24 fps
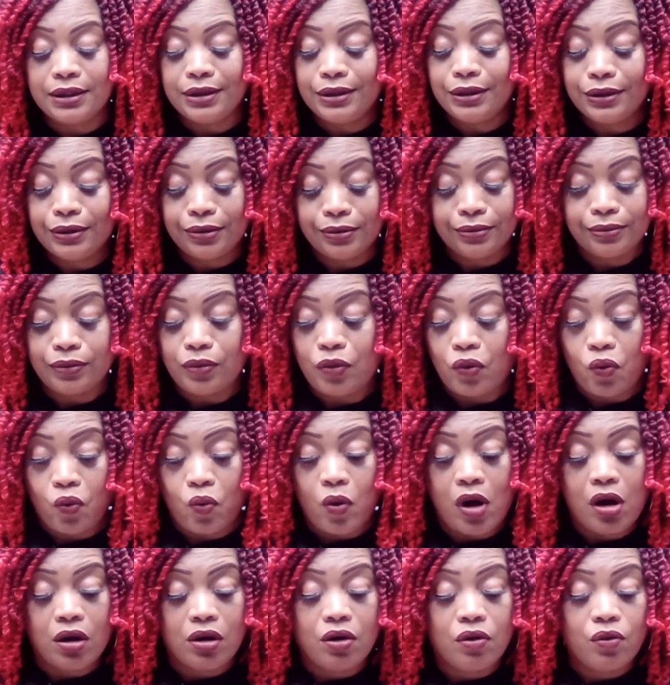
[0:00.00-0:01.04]
do
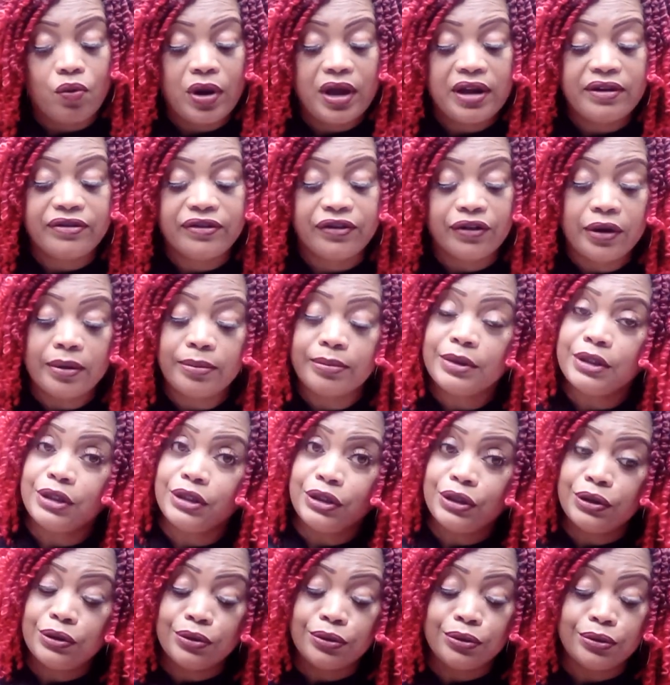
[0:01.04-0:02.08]
walk away from
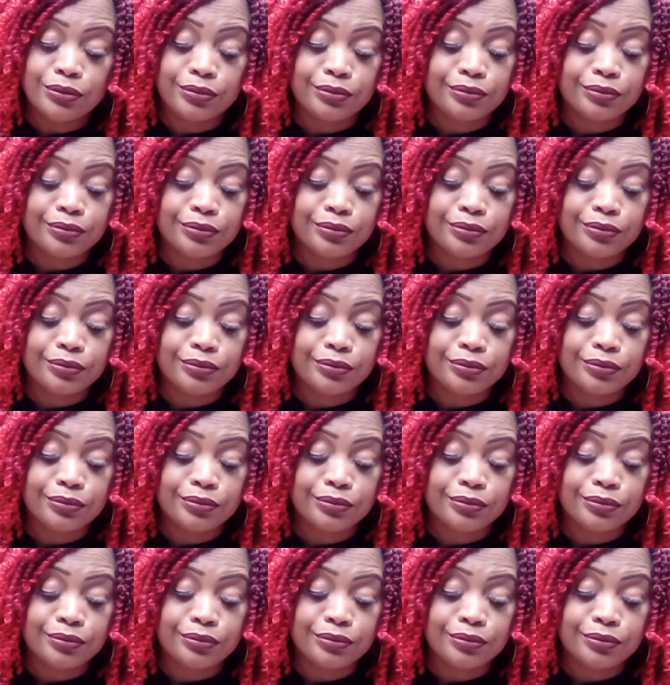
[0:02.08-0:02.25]
you.